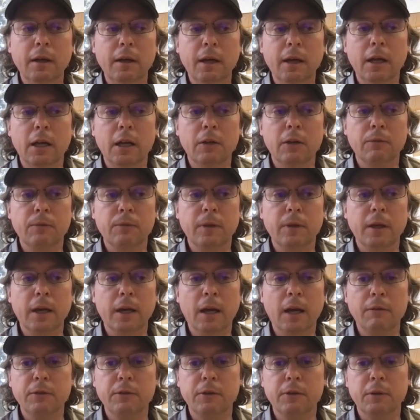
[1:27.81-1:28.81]
And if
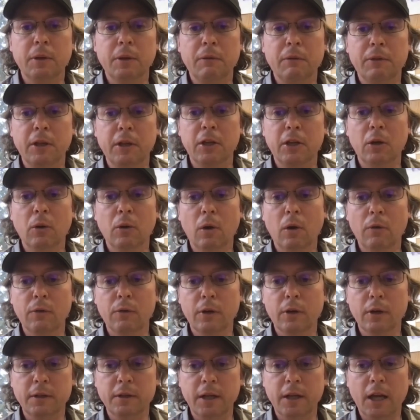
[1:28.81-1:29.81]
they go
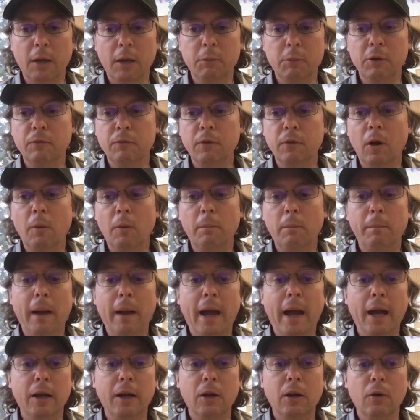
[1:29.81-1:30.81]
over a dam and fall
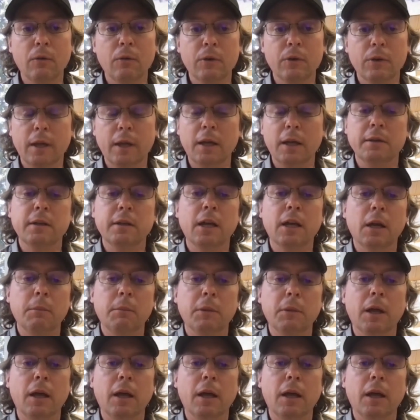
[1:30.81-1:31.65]
back over that dam,